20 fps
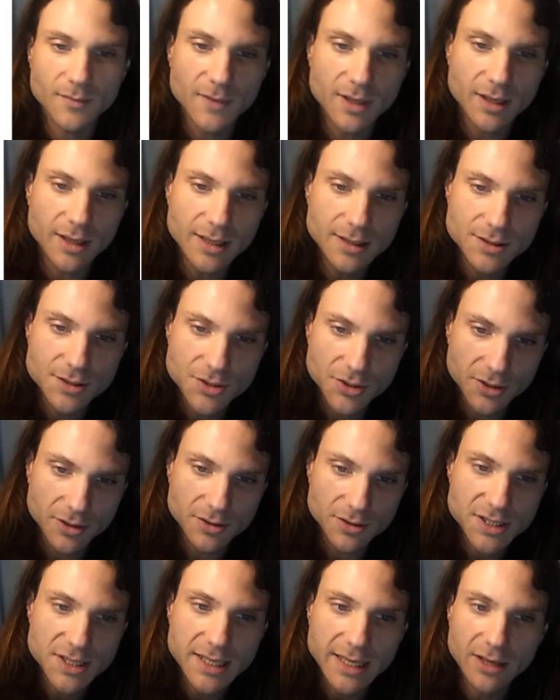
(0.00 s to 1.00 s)
It
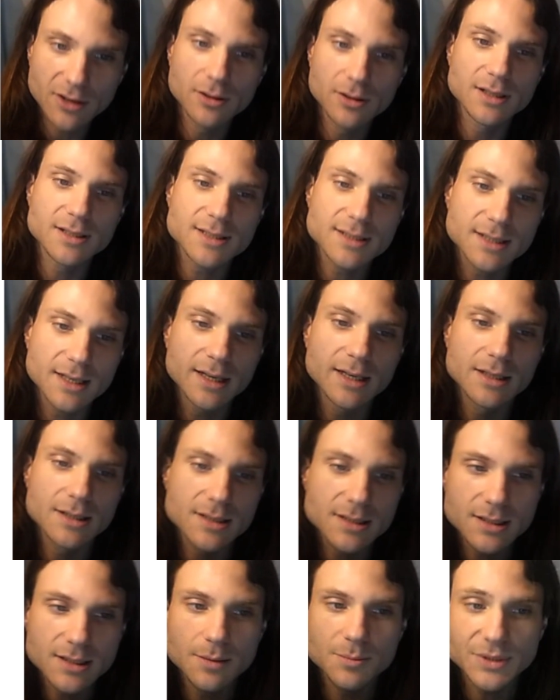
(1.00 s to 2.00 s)
turns careless and
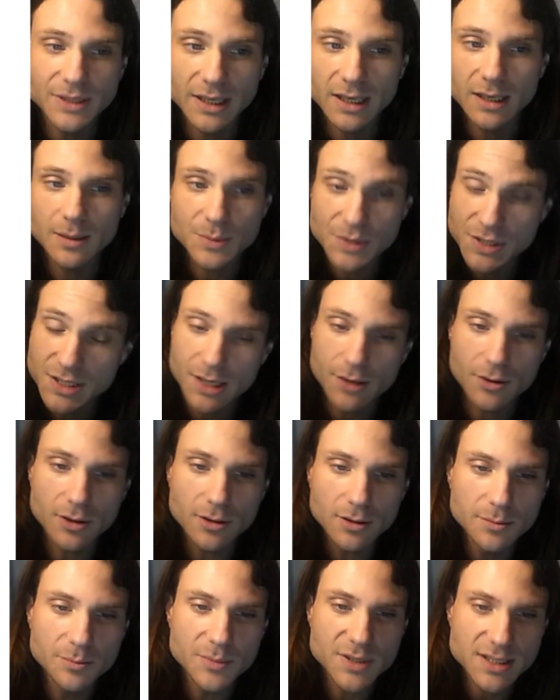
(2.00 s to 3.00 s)
sometimes subtle
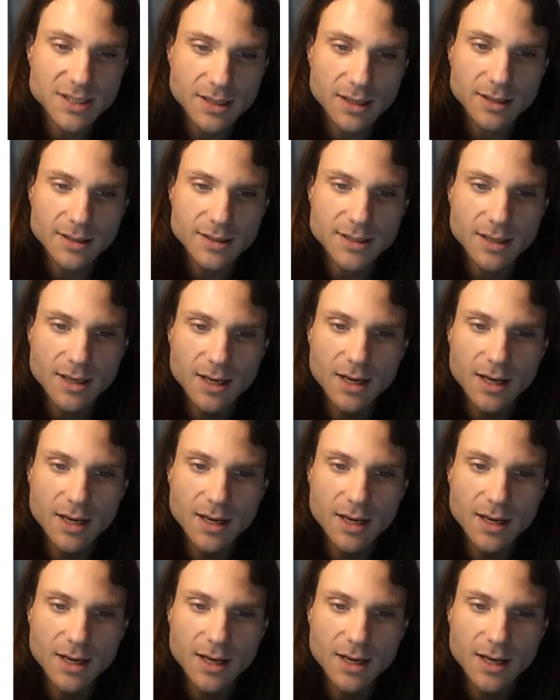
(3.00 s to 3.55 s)
mistakes